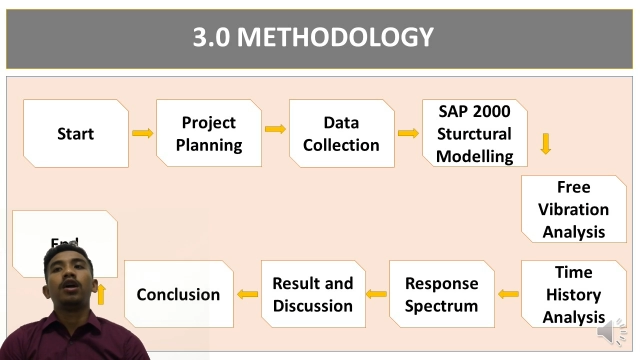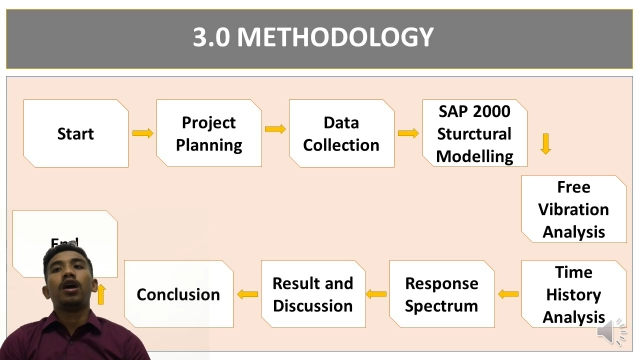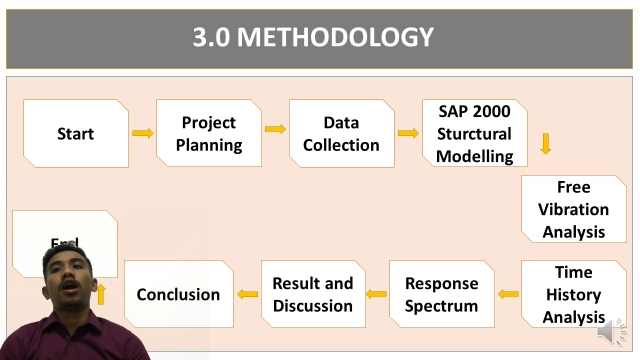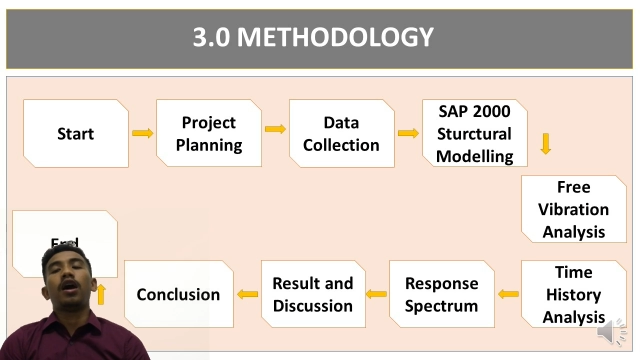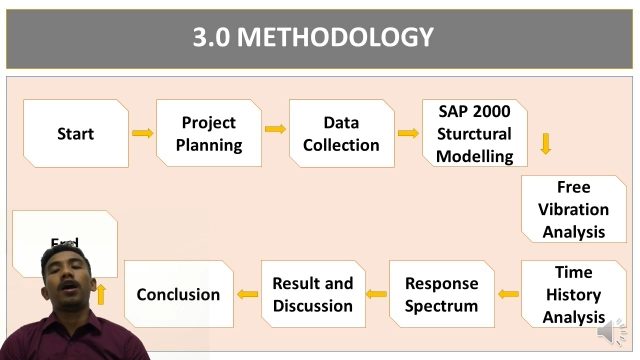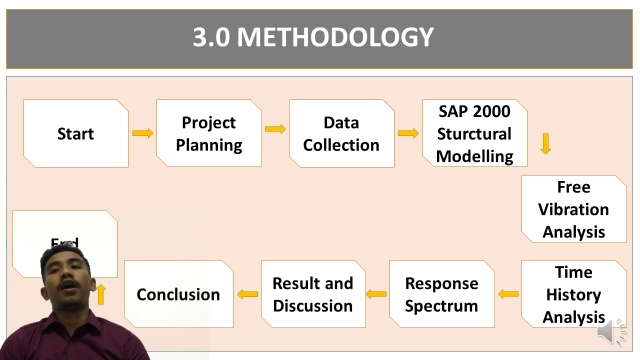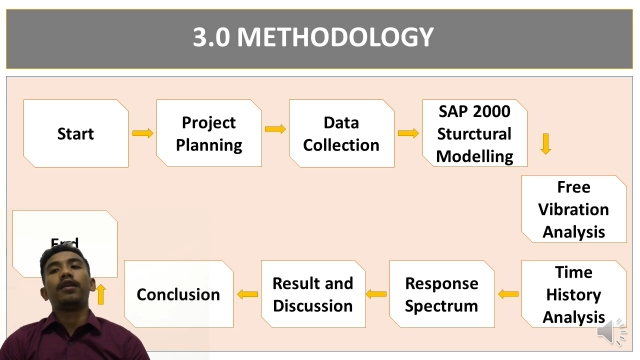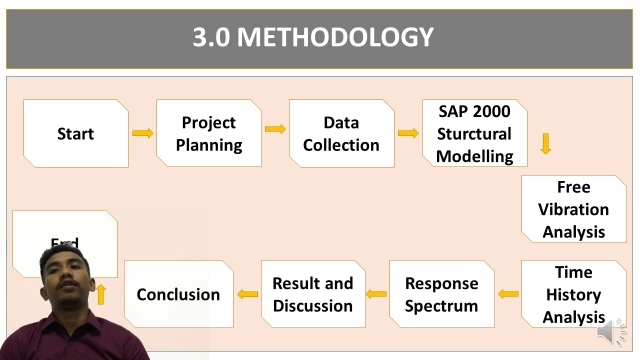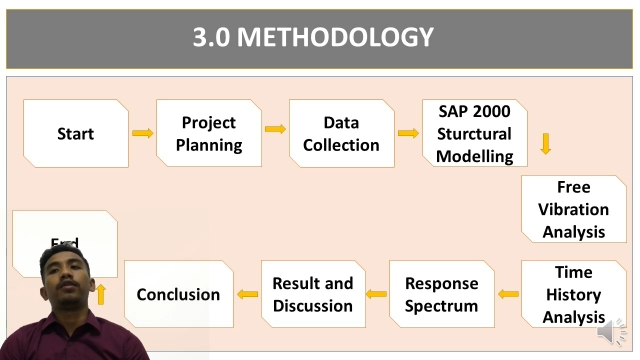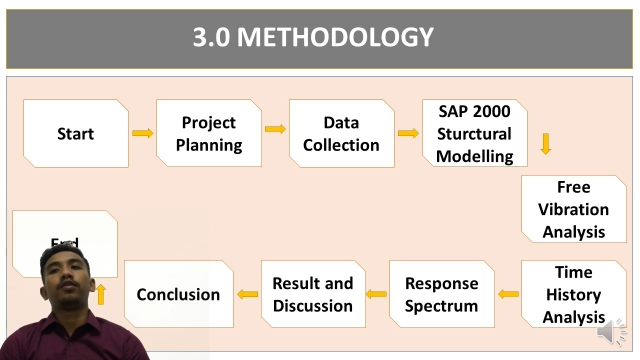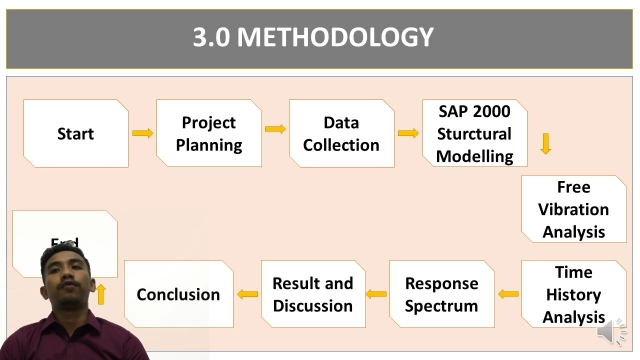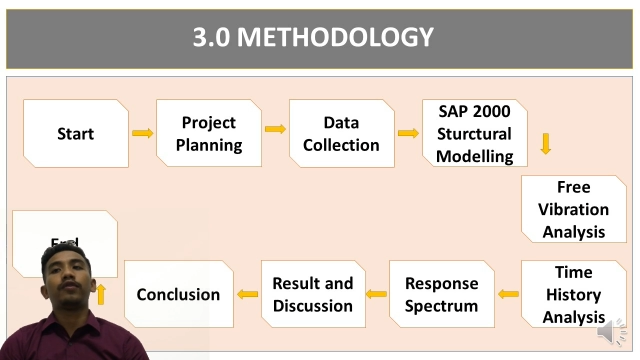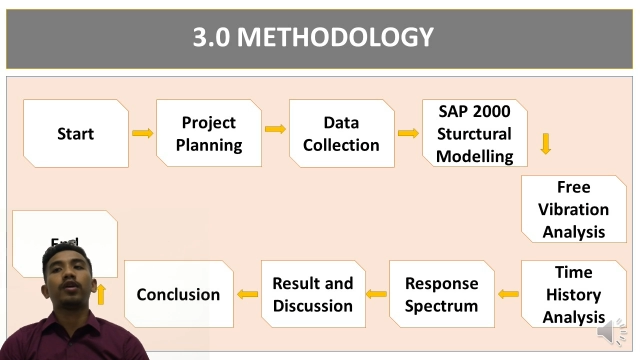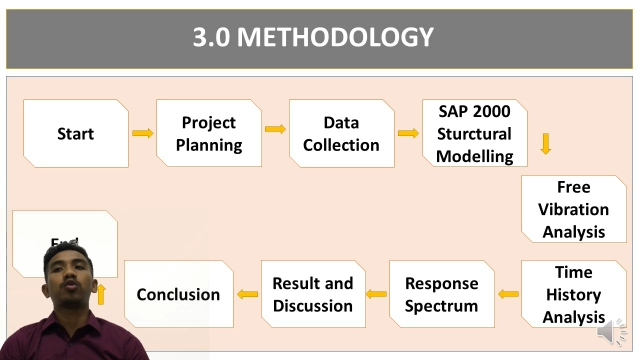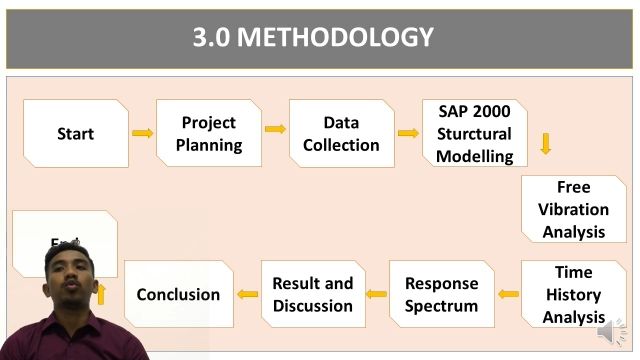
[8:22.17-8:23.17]
And the
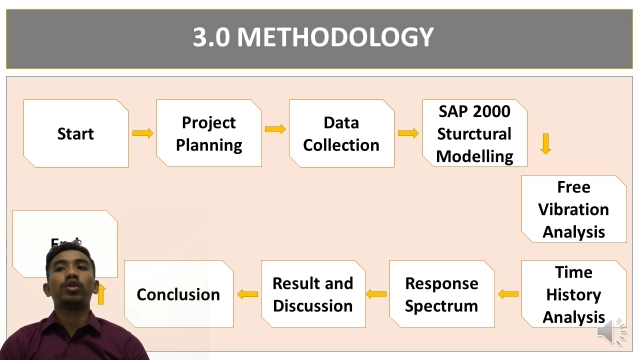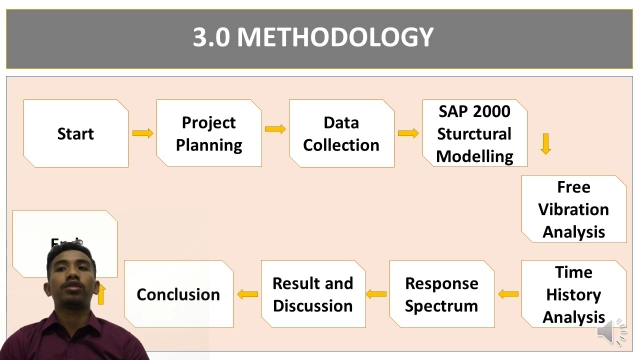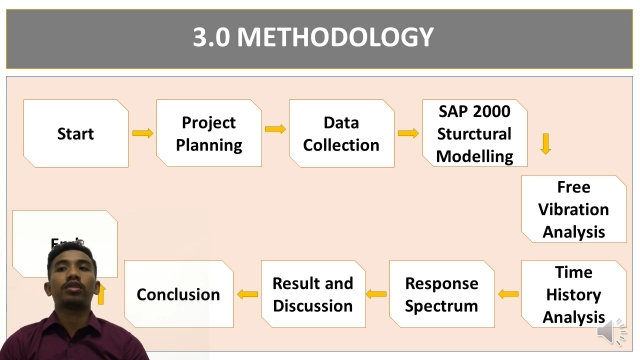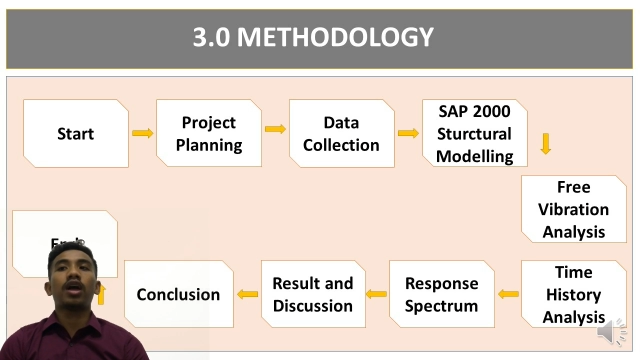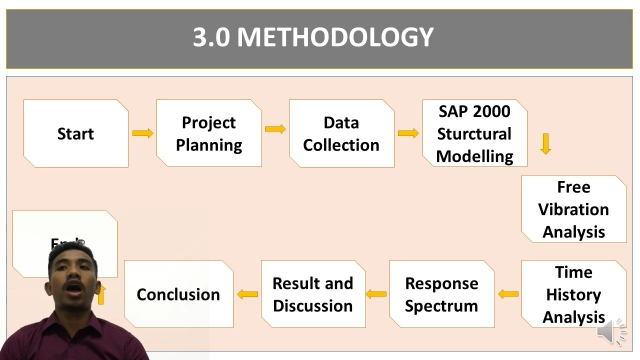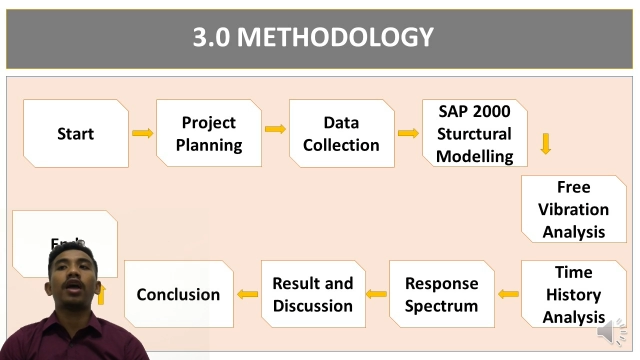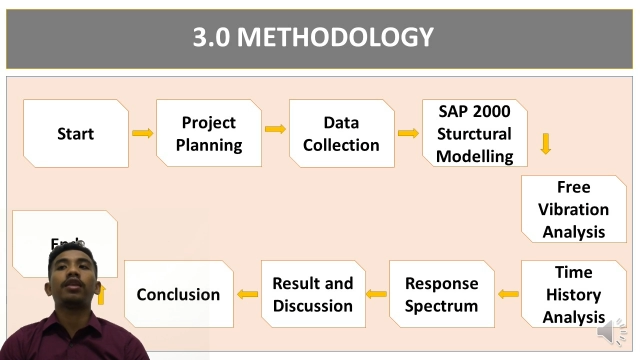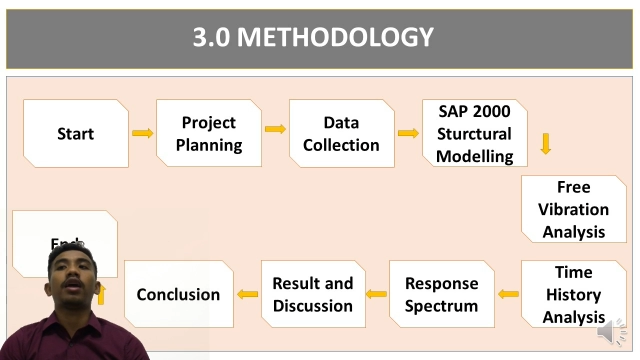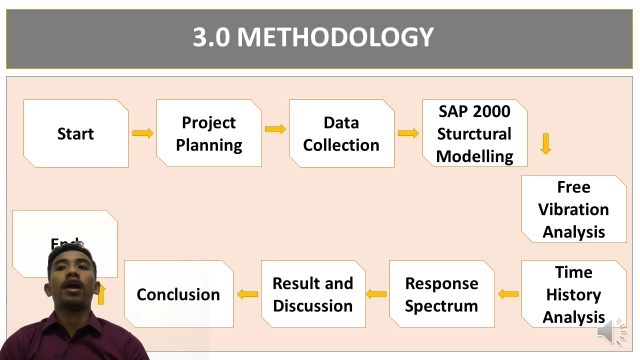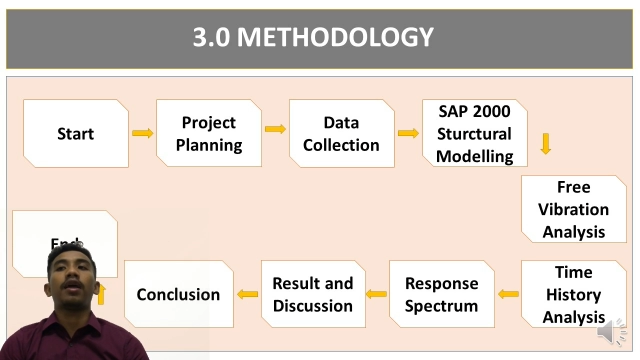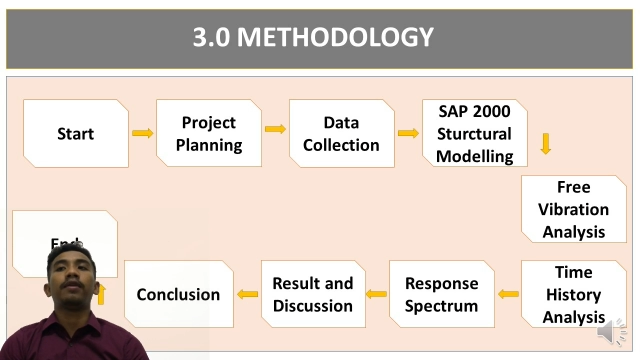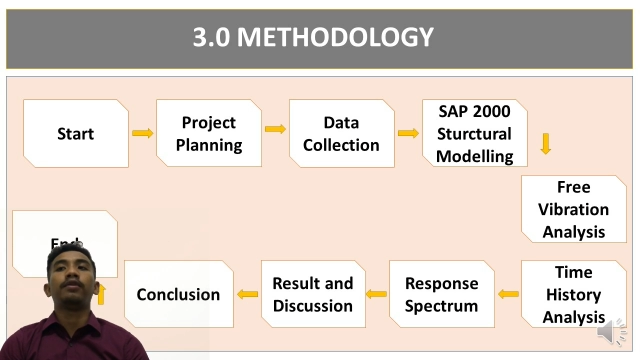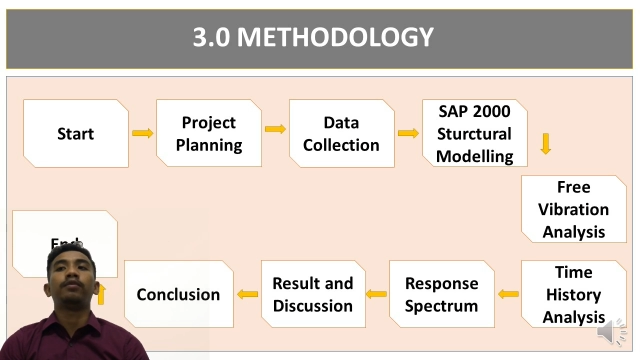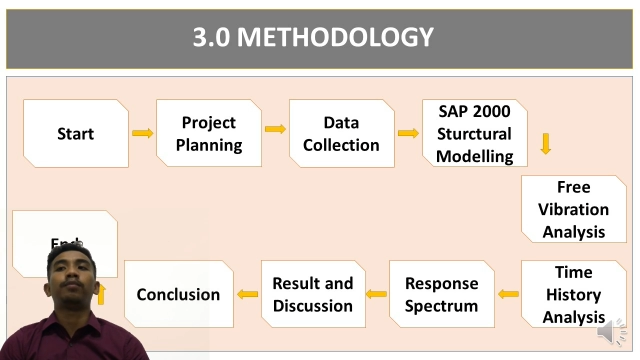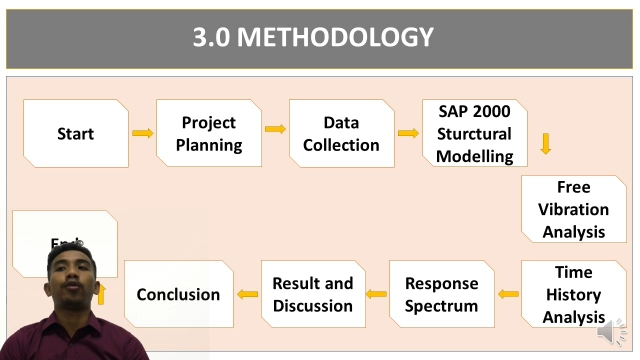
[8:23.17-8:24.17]
first we start
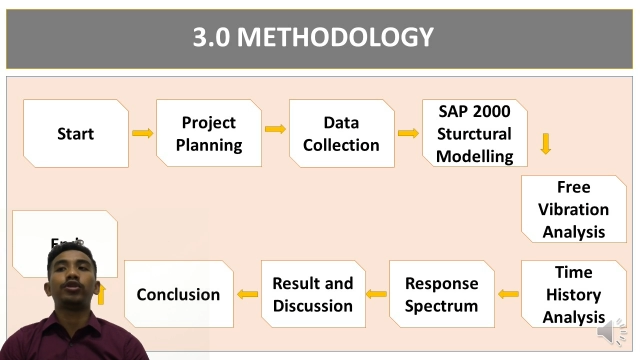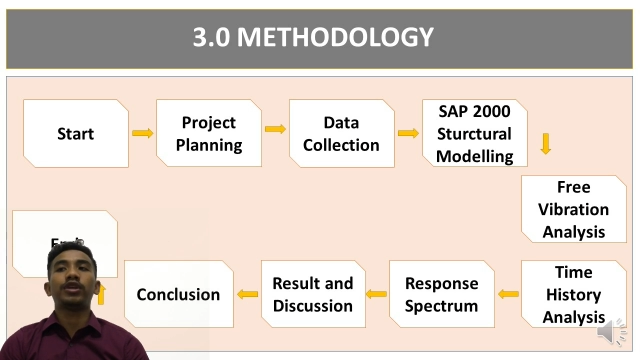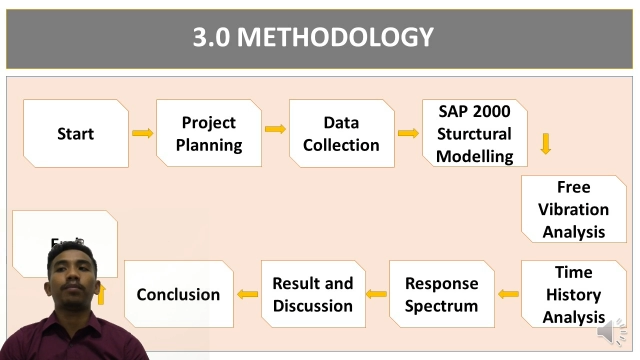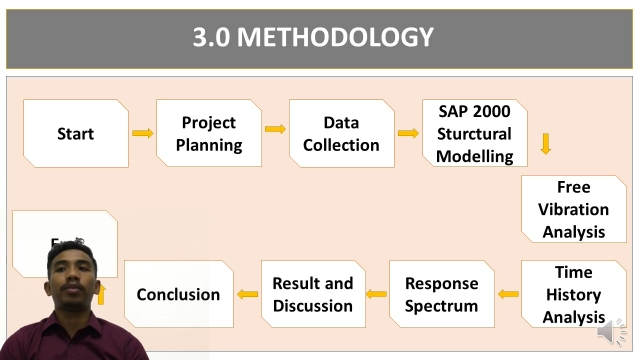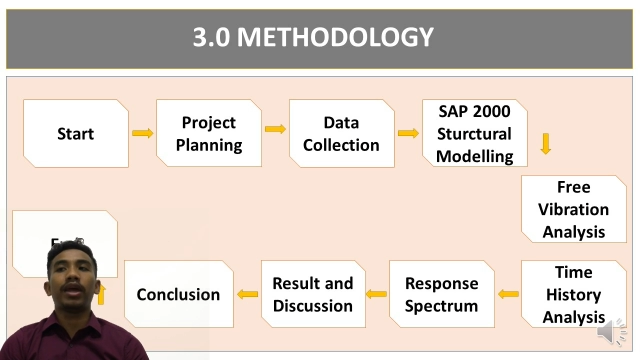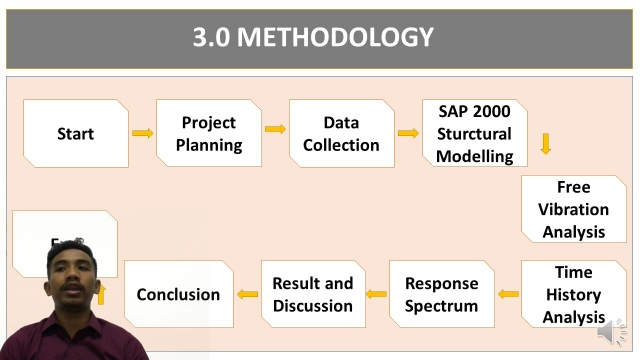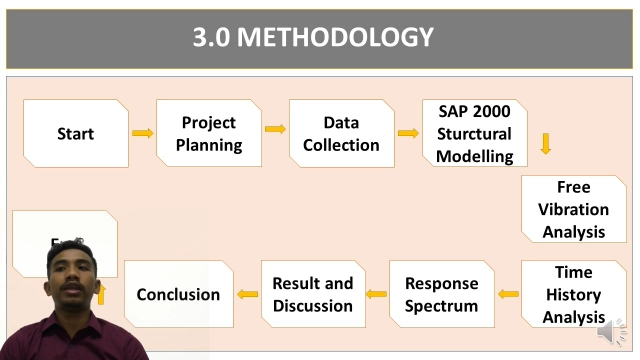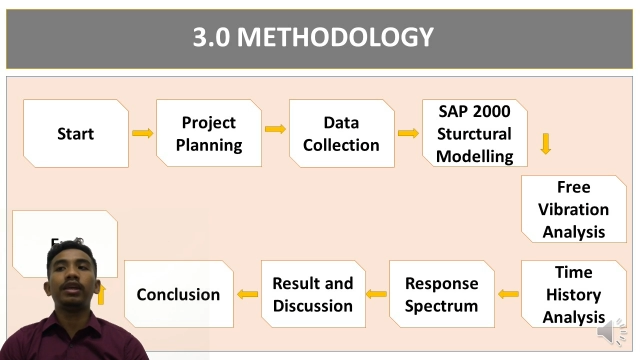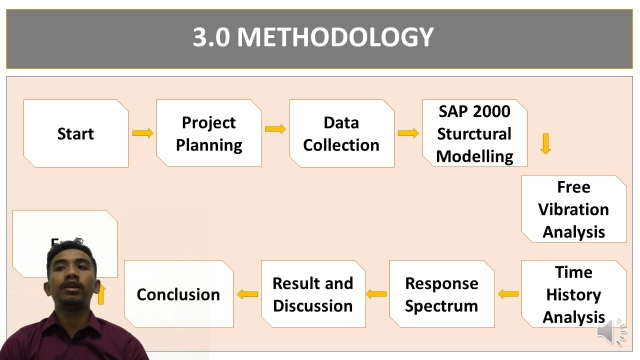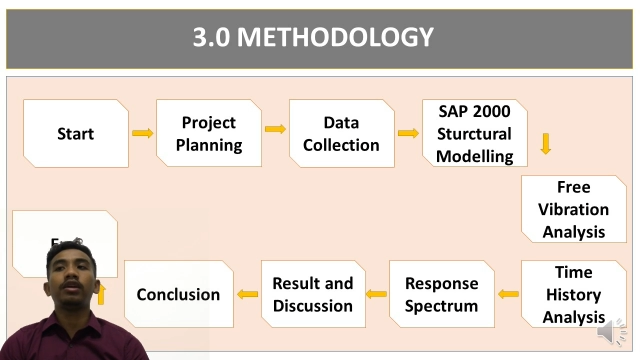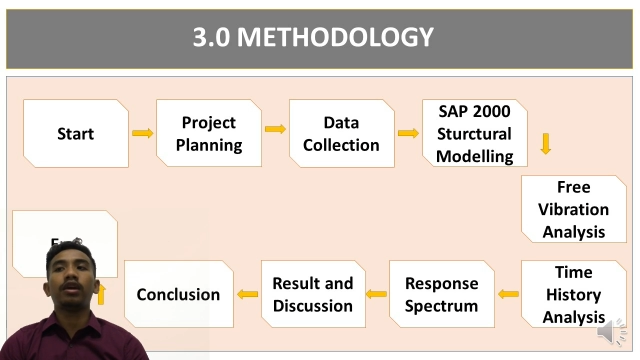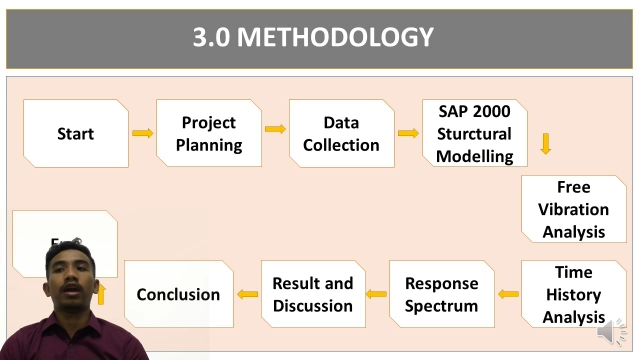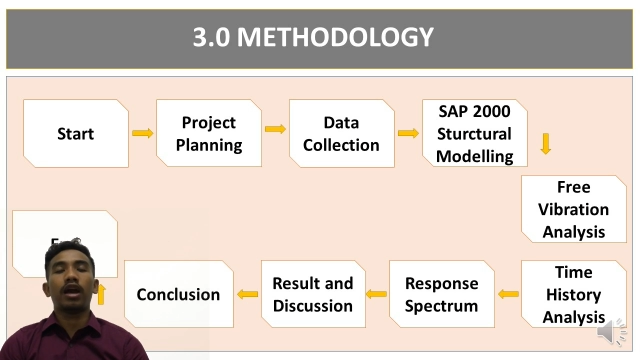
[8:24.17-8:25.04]
and project planning,